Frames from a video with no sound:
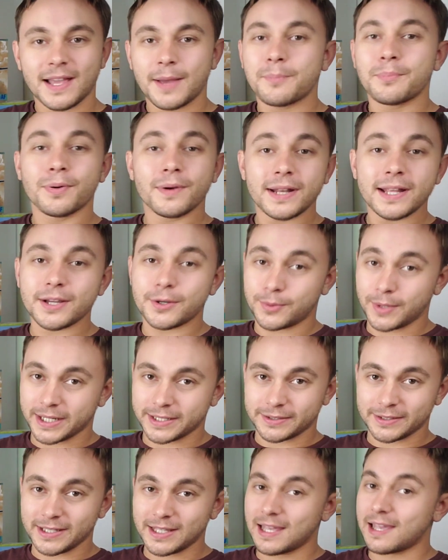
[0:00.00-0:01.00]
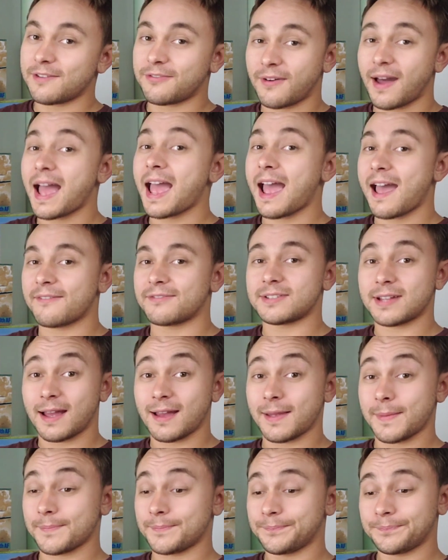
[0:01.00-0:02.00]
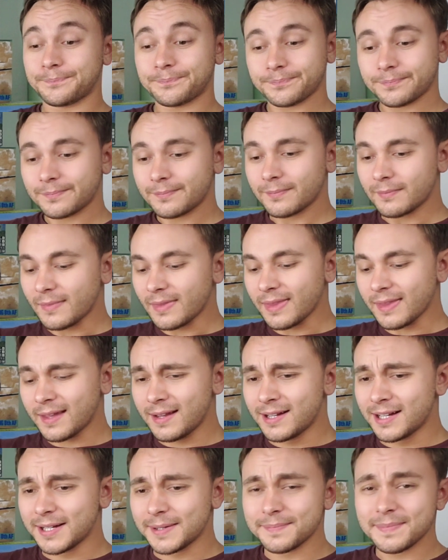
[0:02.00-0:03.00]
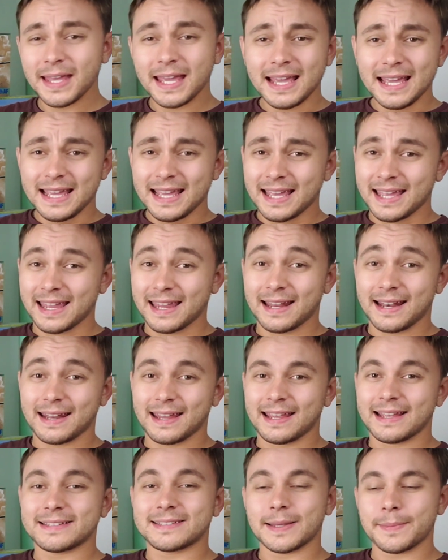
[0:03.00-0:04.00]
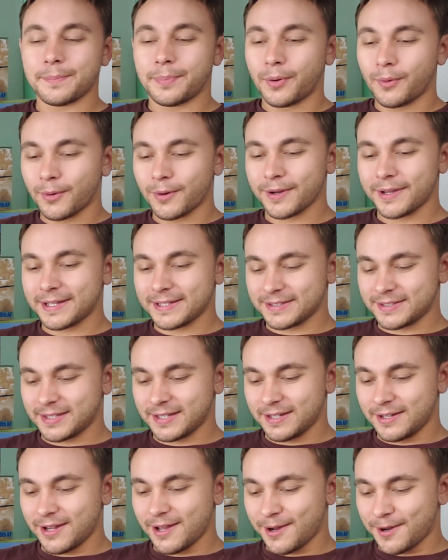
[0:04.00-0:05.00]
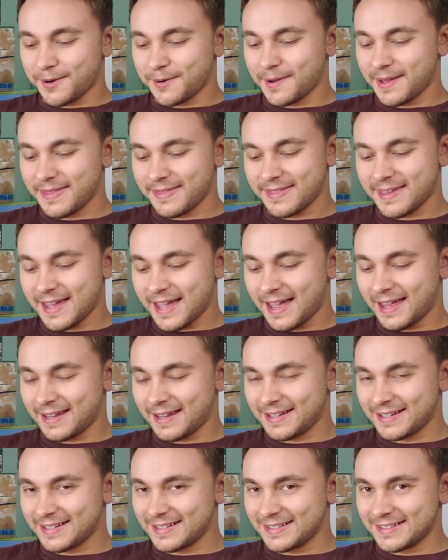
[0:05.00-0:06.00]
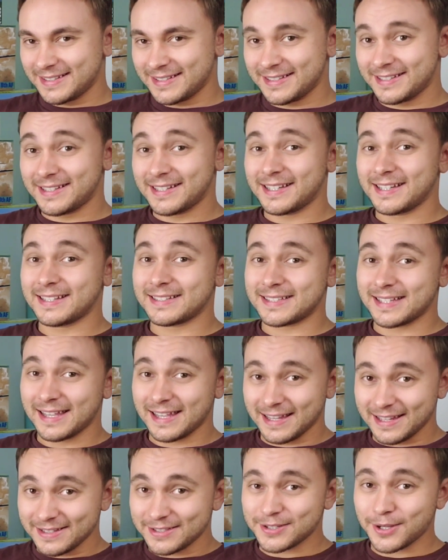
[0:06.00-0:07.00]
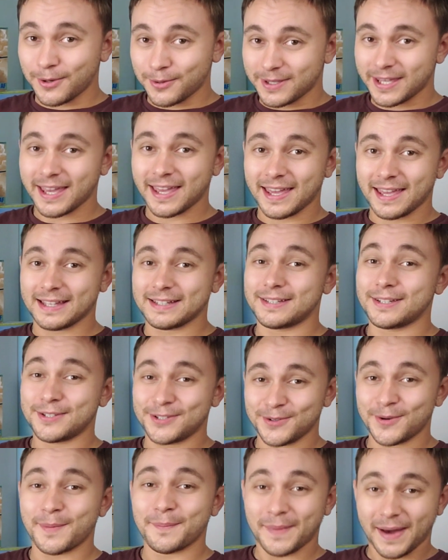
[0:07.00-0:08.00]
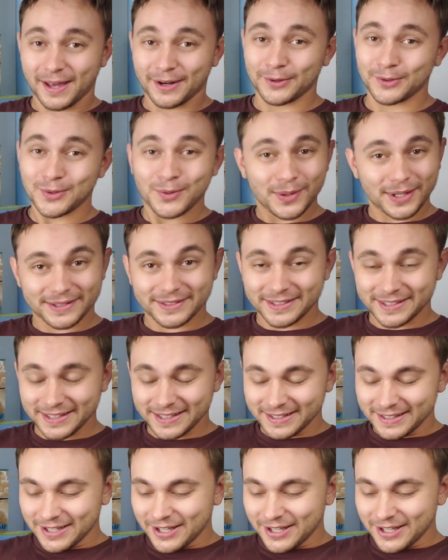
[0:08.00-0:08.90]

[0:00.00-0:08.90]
pretty quickly if I have time. And it's important to know that it is okay to do a model quickly.